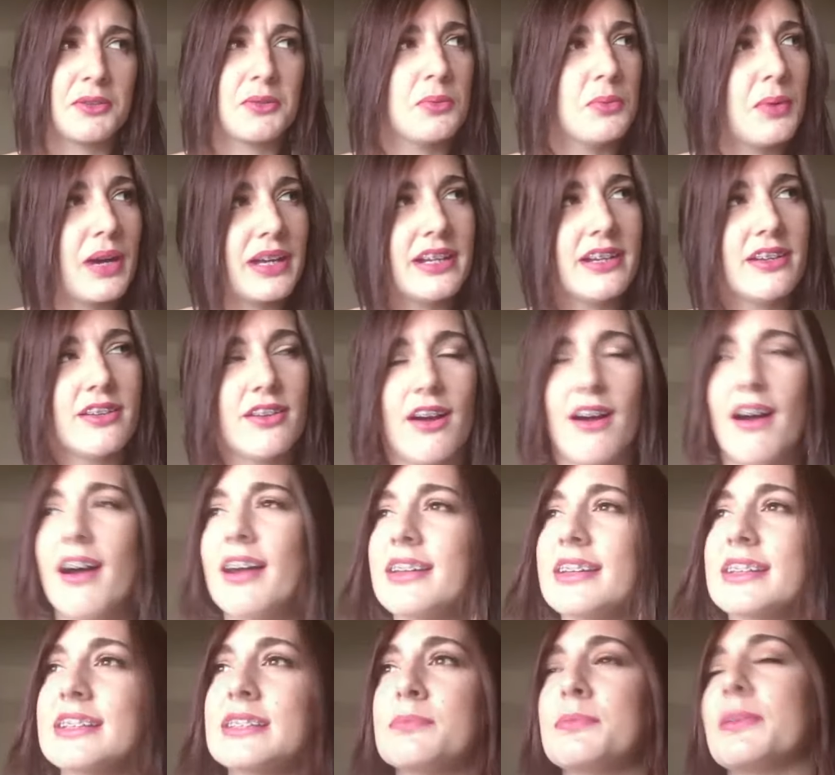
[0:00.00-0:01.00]
quite an
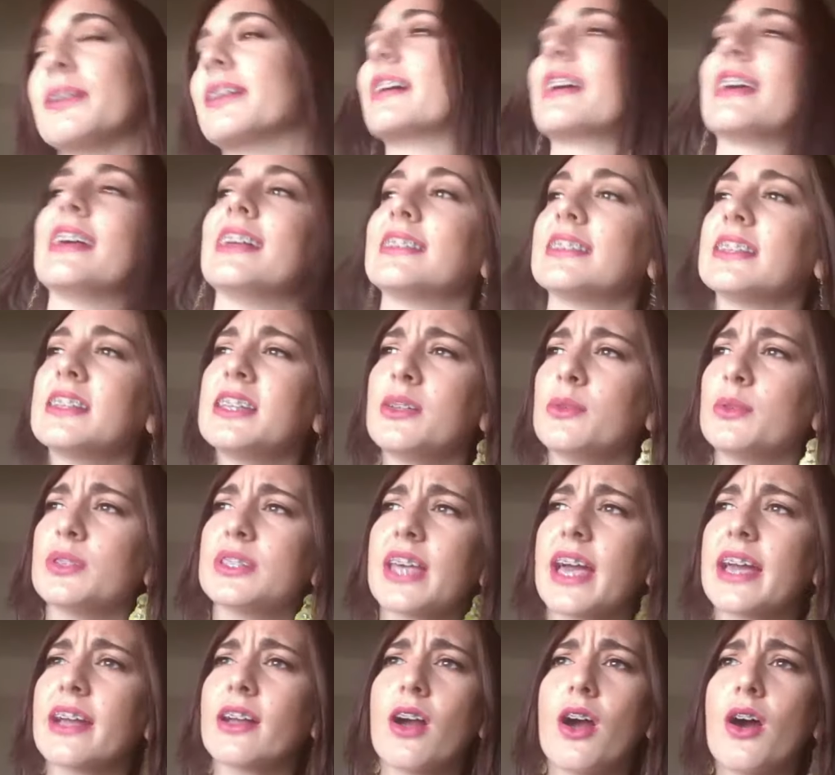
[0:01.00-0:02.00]
odd experience. And he was
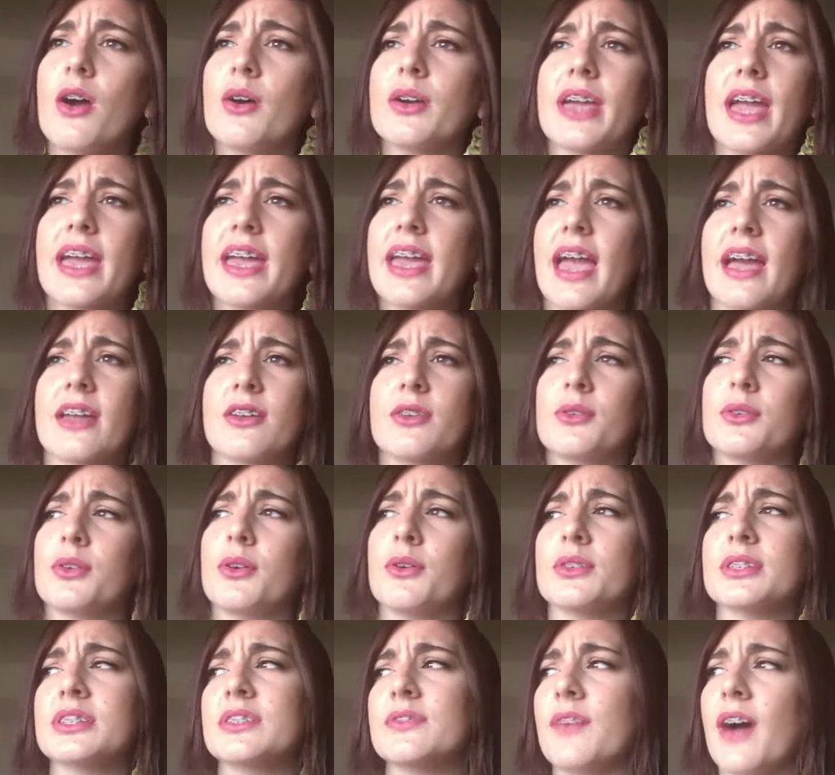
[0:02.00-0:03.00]
like, oh yeah, yeah,
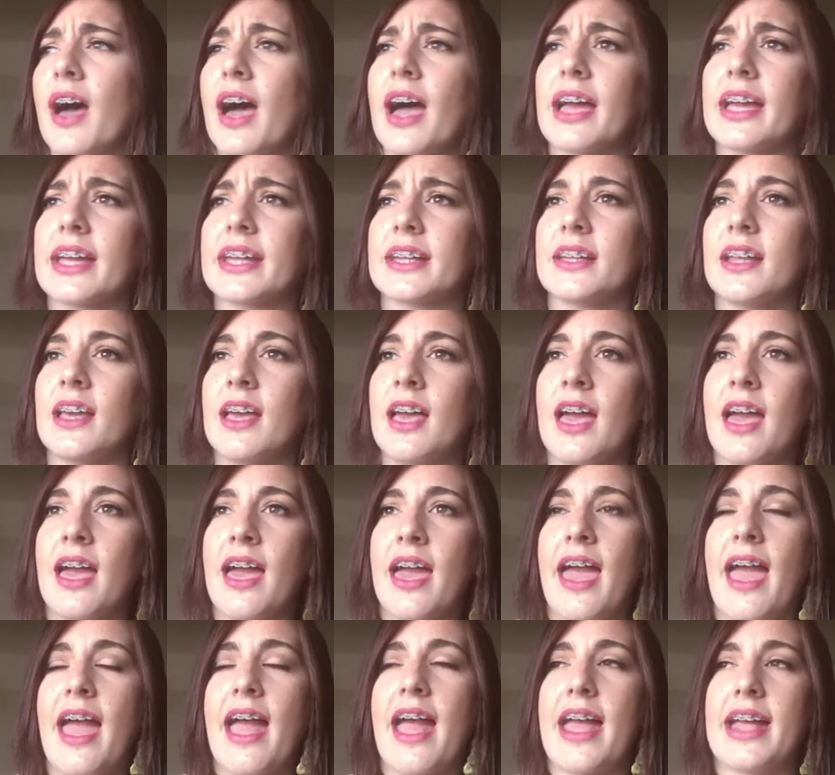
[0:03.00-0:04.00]
no, it's fine.
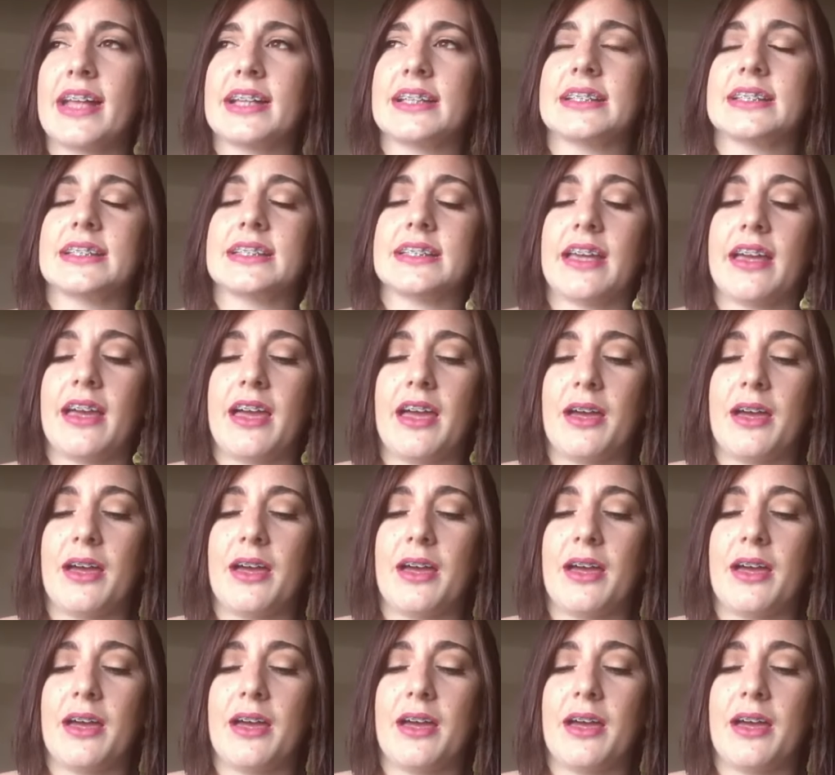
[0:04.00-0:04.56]
And